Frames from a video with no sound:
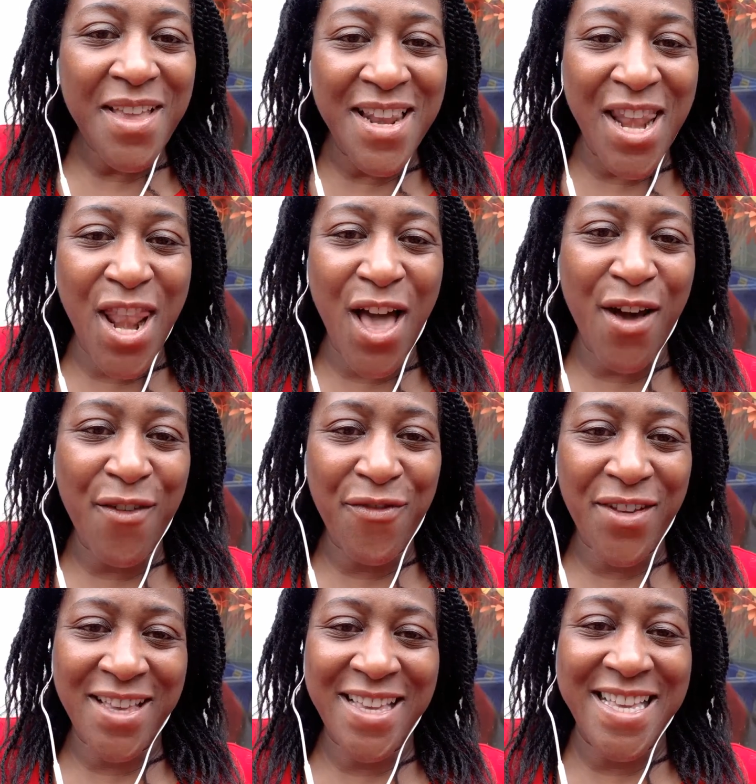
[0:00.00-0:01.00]
love
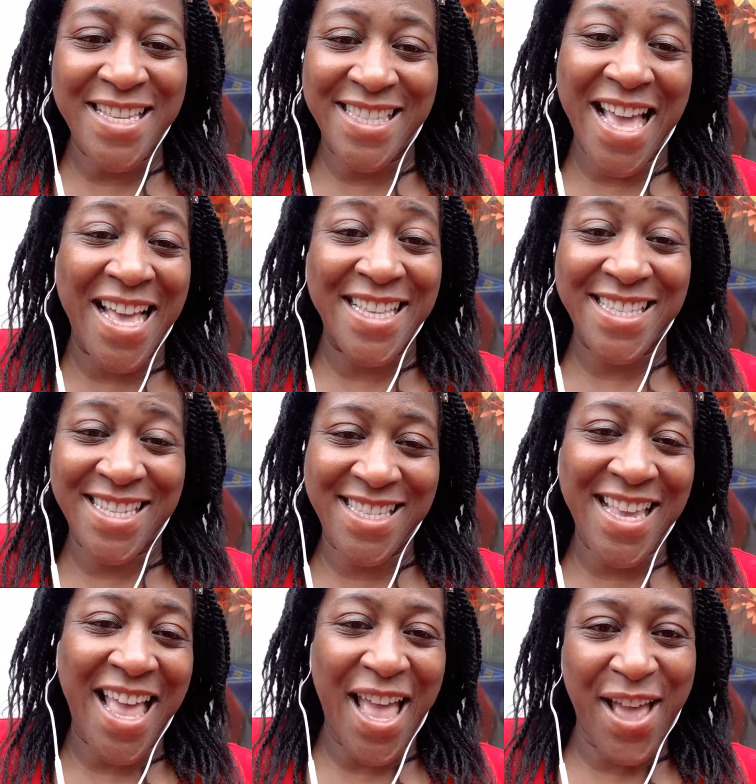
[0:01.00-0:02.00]
is the answer
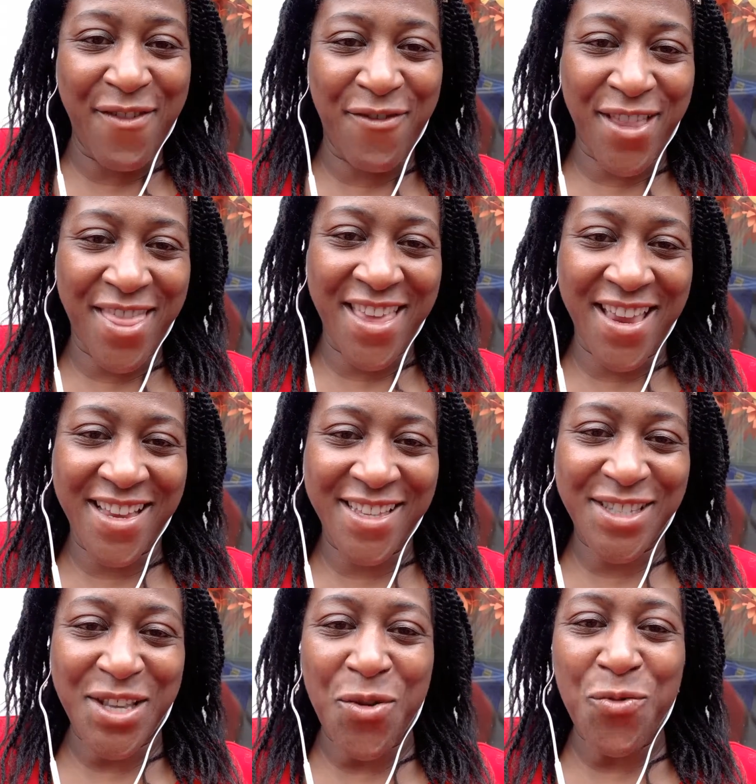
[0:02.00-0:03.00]
to everything.
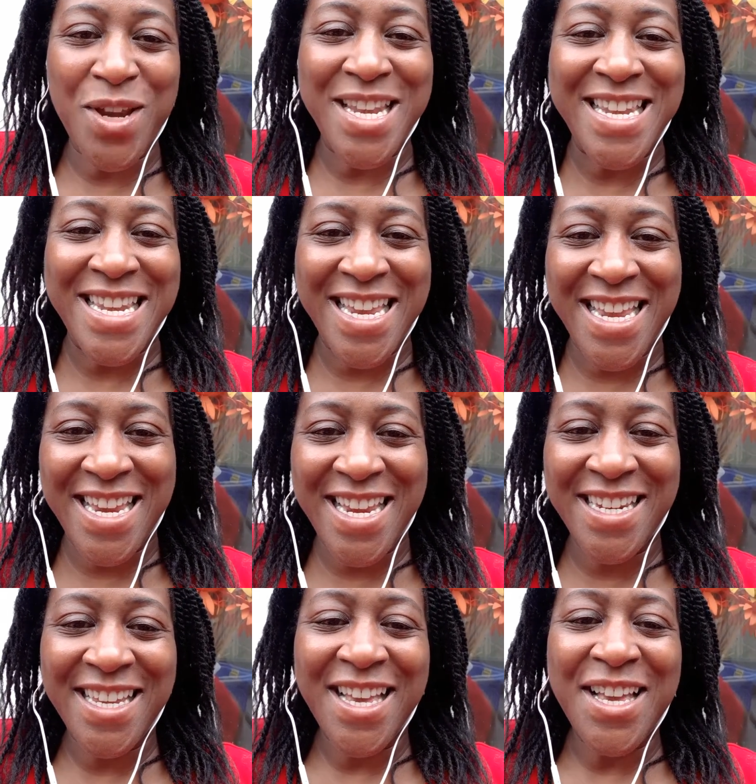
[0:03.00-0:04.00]
So, we
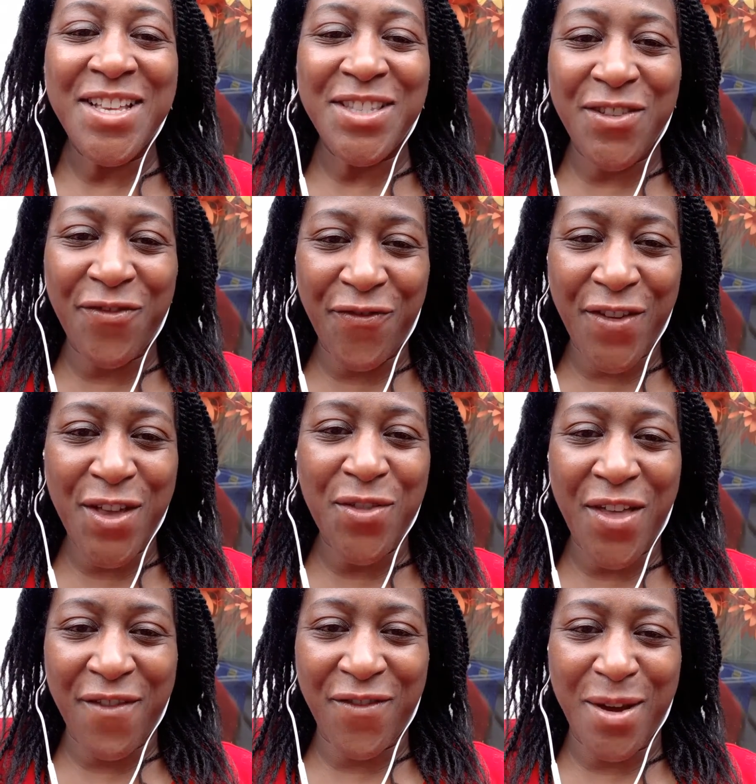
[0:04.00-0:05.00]
need to feel
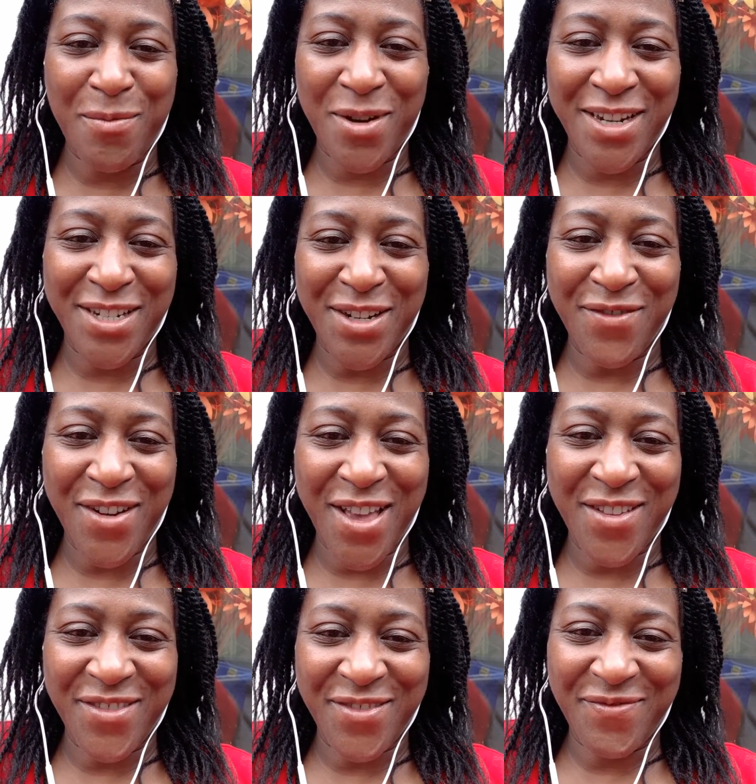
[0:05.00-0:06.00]
that vibration of
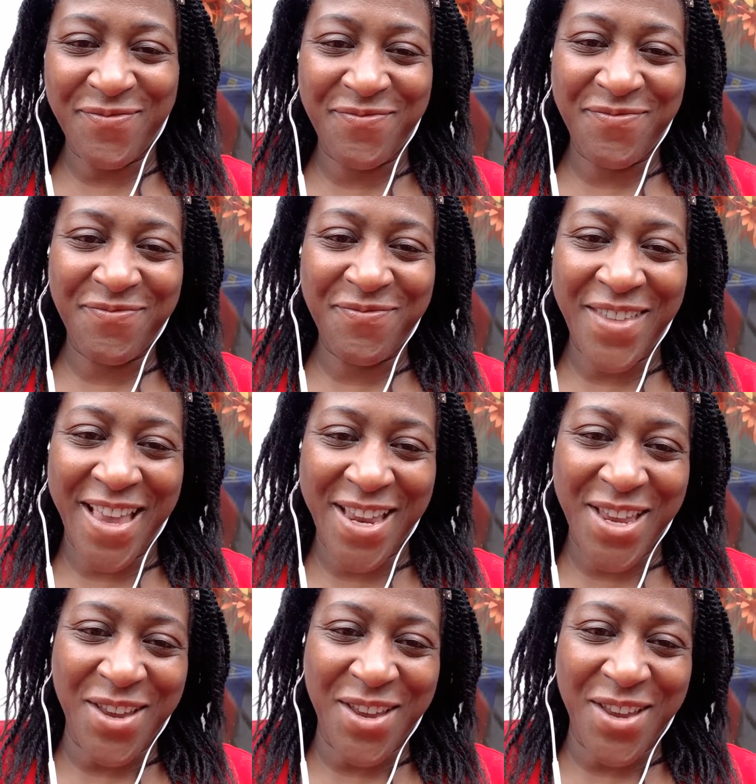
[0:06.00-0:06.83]
love. Thank